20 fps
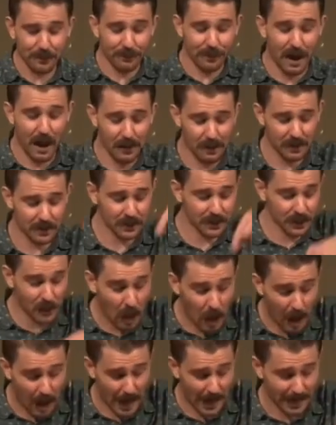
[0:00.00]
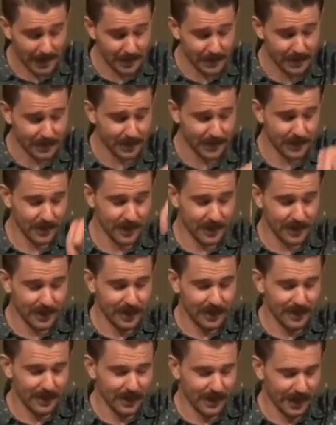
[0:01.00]
the Father's side,
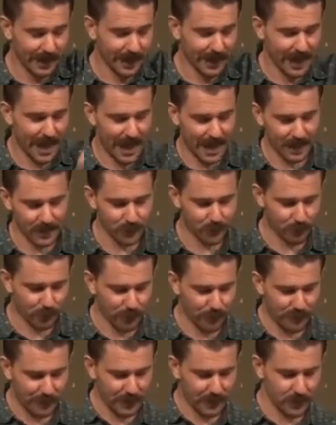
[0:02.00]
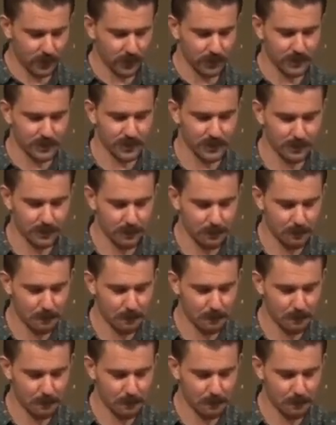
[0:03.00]
he has revealed